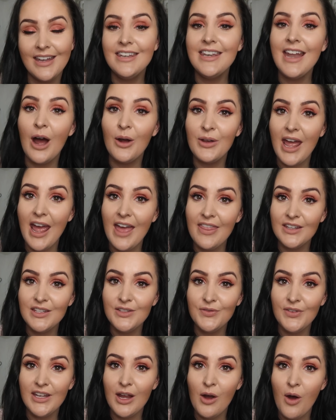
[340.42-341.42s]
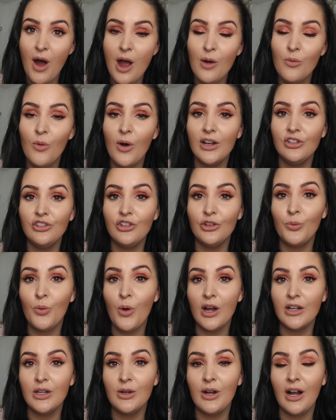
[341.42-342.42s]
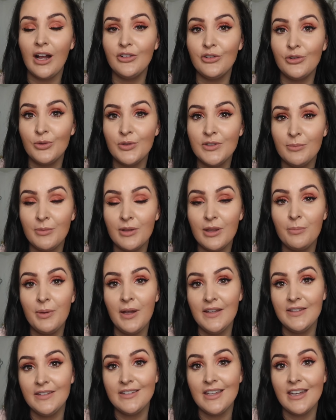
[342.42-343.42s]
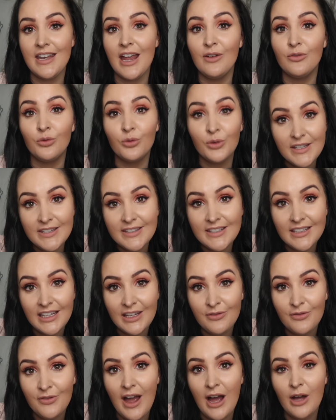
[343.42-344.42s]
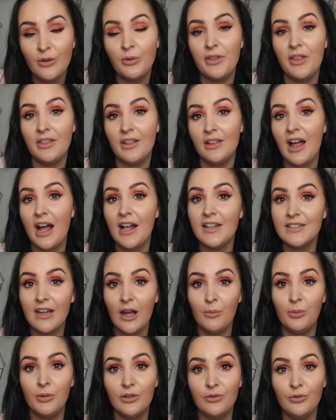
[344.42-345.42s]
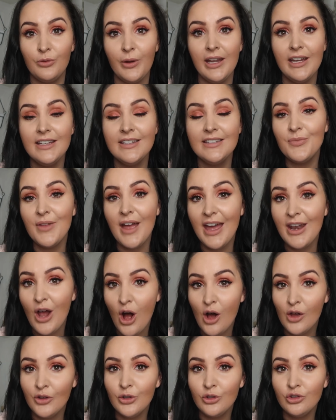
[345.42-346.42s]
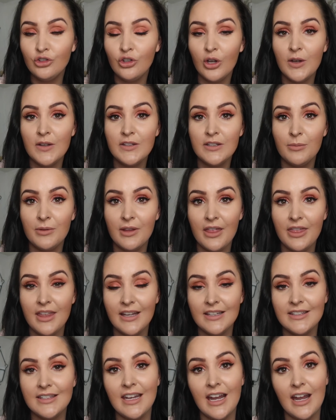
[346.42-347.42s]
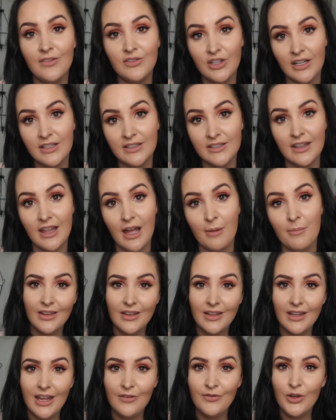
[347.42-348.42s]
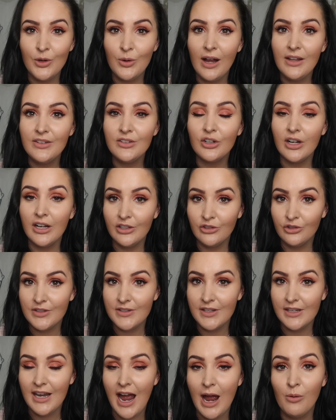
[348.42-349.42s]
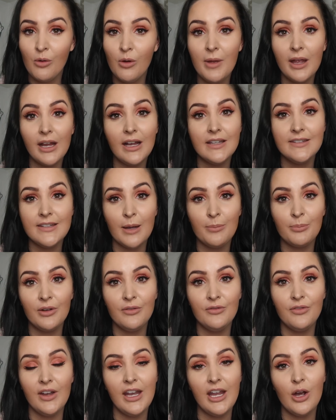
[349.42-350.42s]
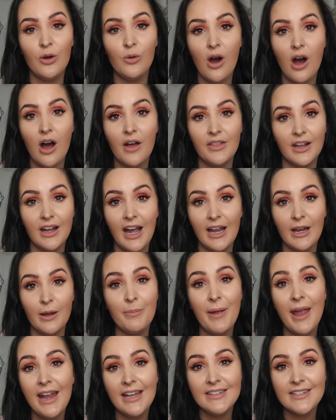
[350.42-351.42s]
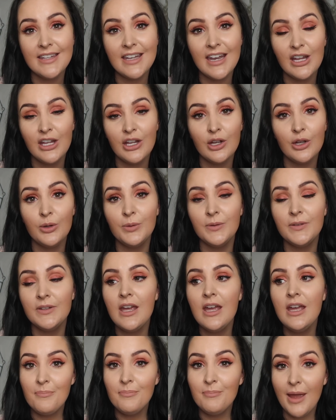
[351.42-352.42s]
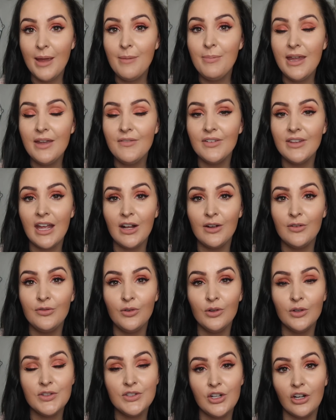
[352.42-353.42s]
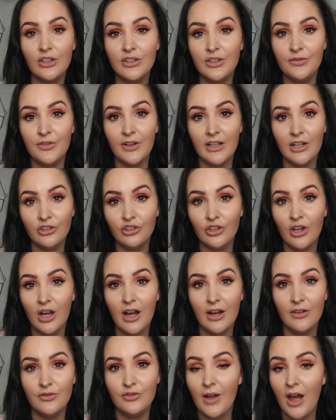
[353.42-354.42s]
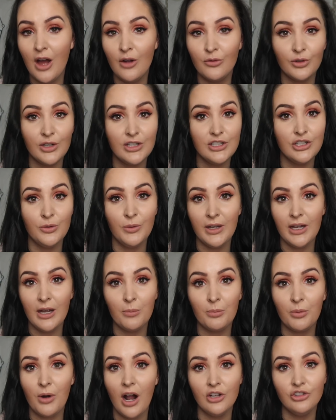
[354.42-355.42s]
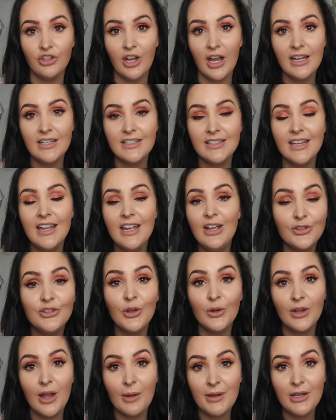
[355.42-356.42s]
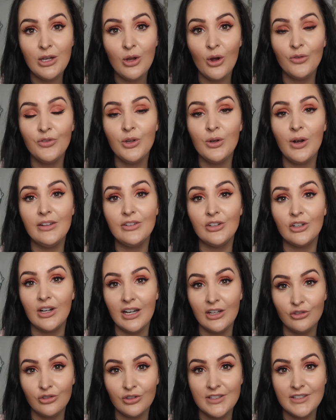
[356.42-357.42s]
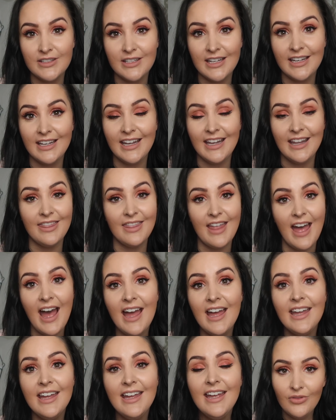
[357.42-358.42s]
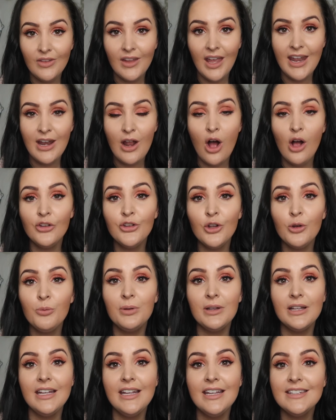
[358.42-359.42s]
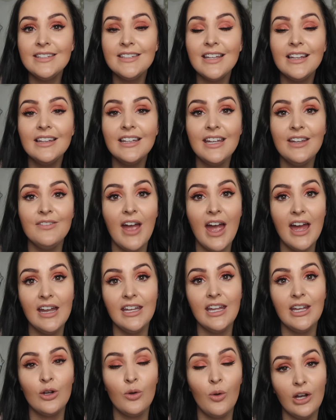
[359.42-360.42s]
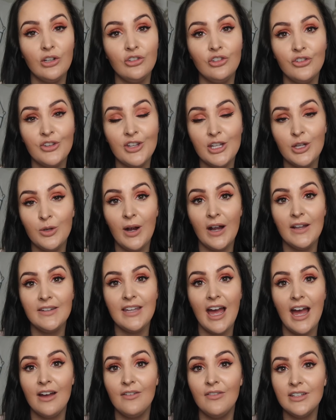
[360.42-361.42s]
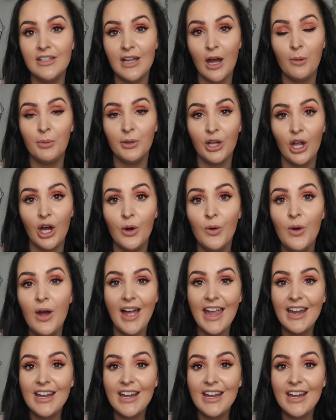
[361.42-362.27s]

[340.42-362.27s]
Now to end this video, I want to just walk you guys through some of the pieces that I have recently found within the last couple of weeks, and also show you some of the things that I've done to them. If you guys are interested, I will make a separate video on the kind of paints that I use, maybe even like a full start to finish of redoing a project. So let me know if you guys are interested in that. And also please leave any questions that you guys have down below.